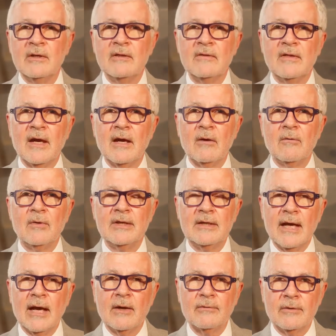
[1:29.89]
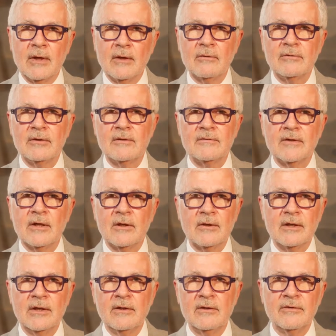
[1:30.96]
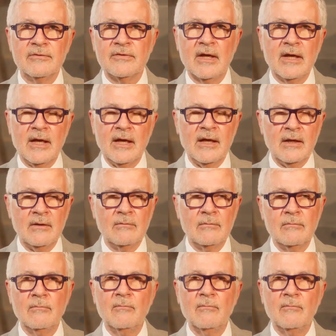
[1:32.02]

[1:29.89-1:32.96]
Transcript: that we now know that there is a